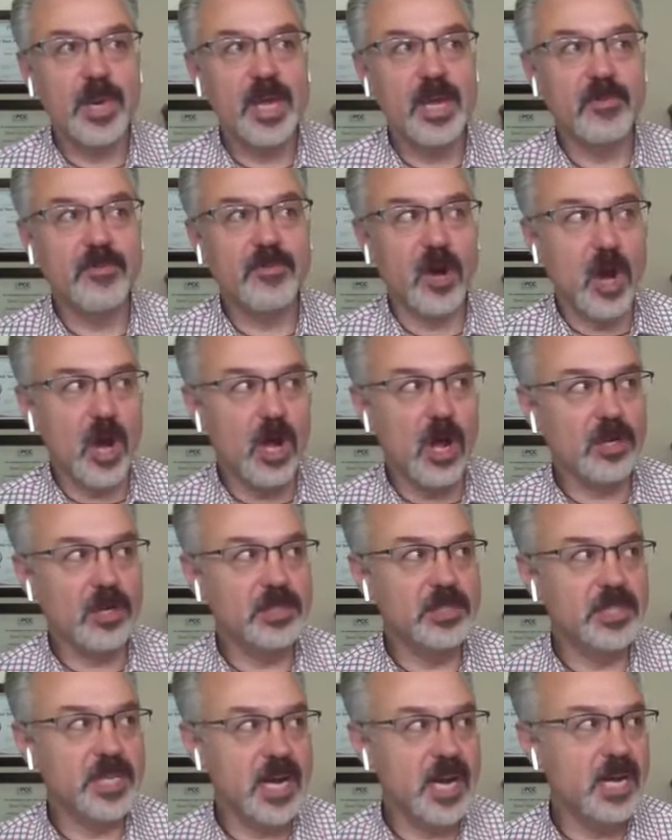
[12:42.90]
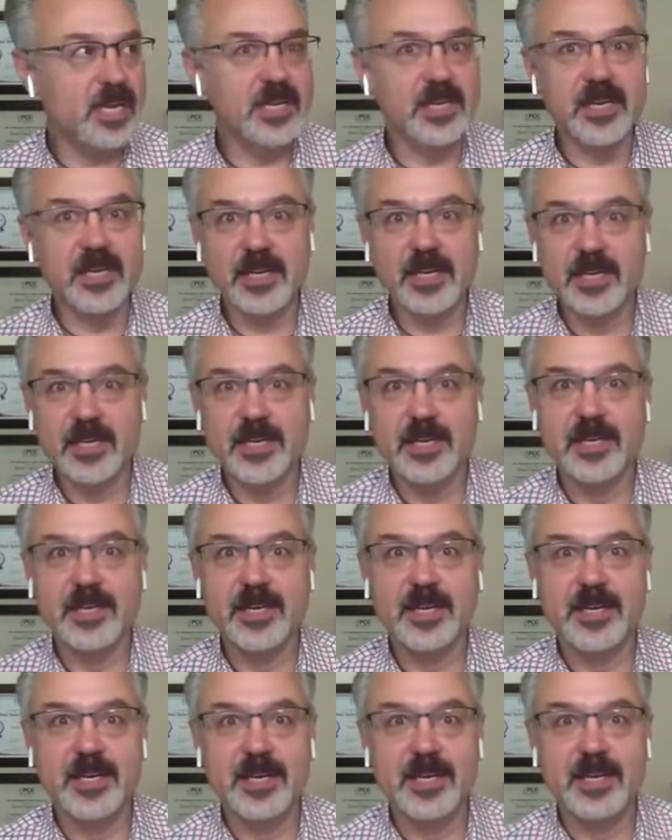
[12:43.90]
we have all done
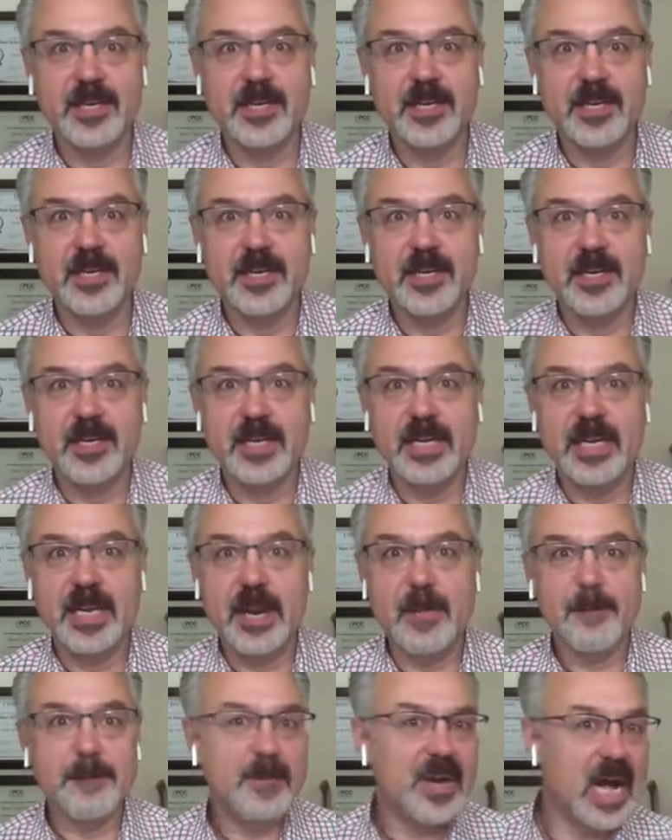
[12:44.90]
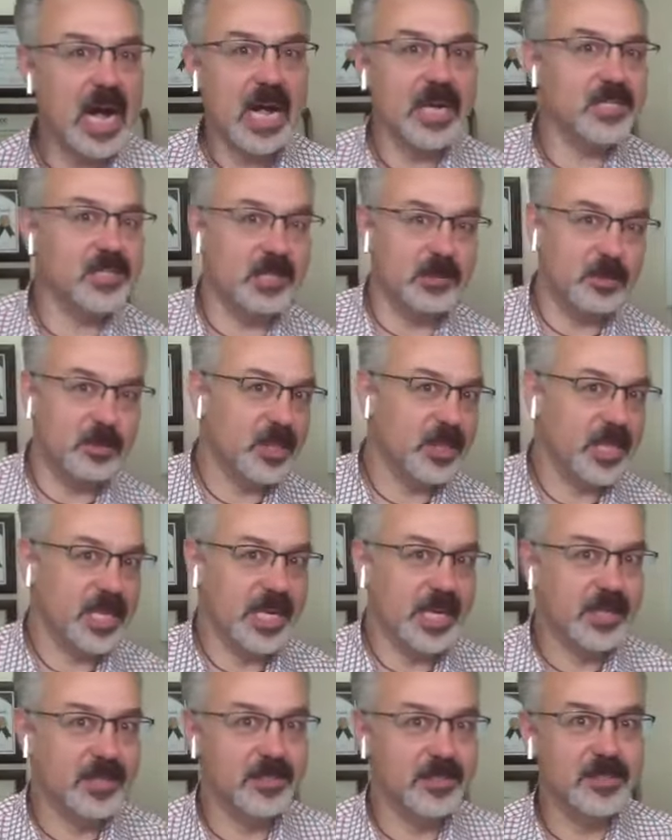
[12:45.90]
impossible
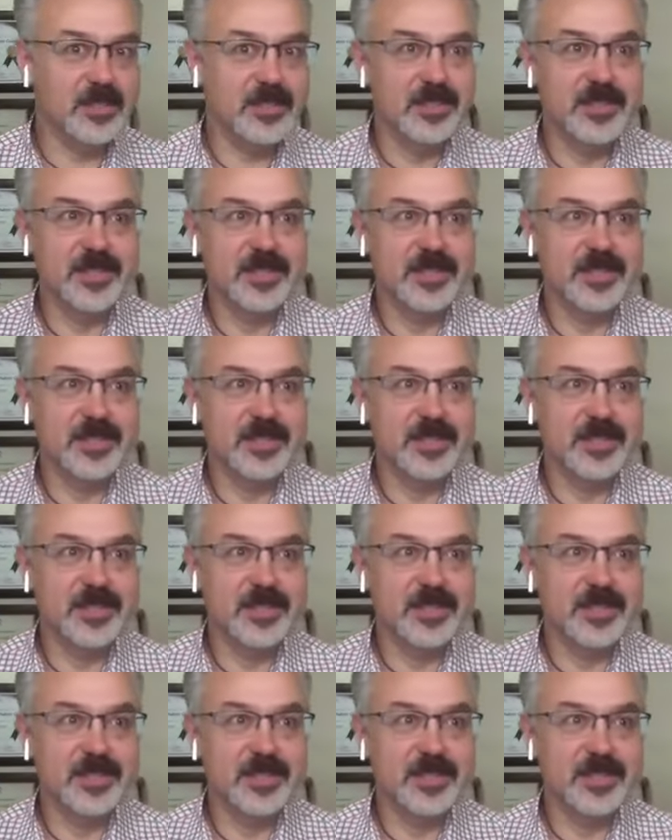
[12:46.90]
things.